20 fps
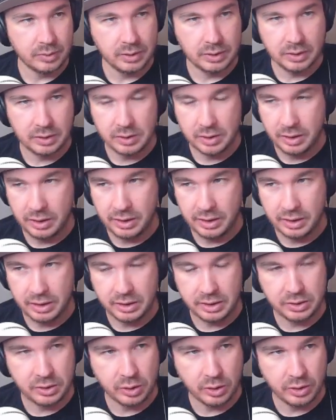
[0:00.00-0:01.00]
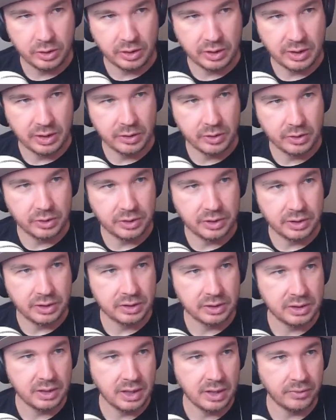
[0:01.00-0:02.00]
a dark energy.
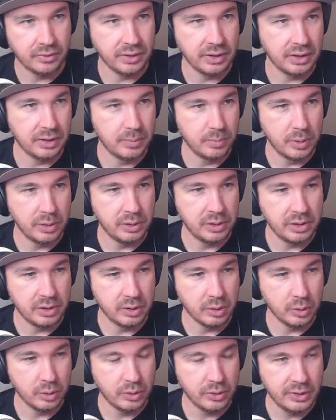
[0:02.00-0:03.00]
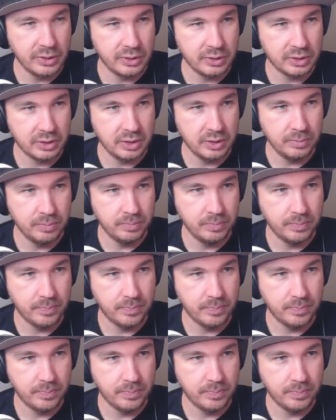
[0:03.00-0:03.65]
Does he have a Monkey Dory or something?